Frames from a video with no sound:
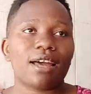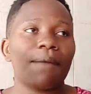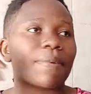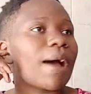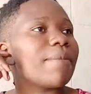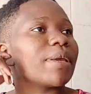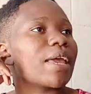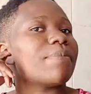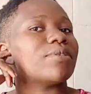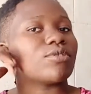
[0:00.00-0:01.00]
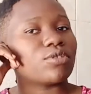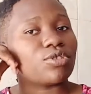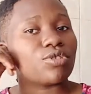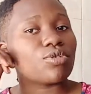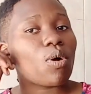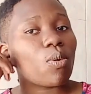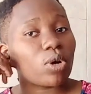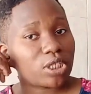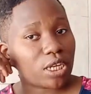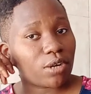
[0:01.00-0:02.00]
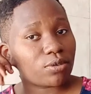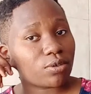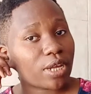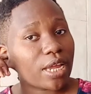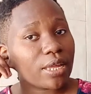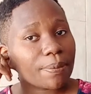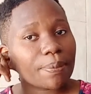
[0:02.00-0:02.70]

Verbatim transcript: Upcoming episodes, so watch out, okay?